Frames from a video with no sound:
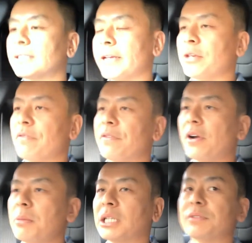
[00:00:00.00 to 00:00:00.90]
Thank you
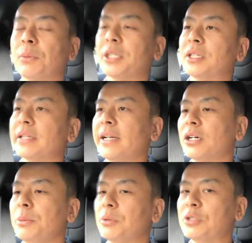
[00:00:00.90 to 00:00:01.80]
very much for watching that. I
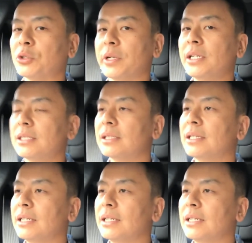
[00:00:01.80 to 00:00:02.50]
hope you enjoyed it.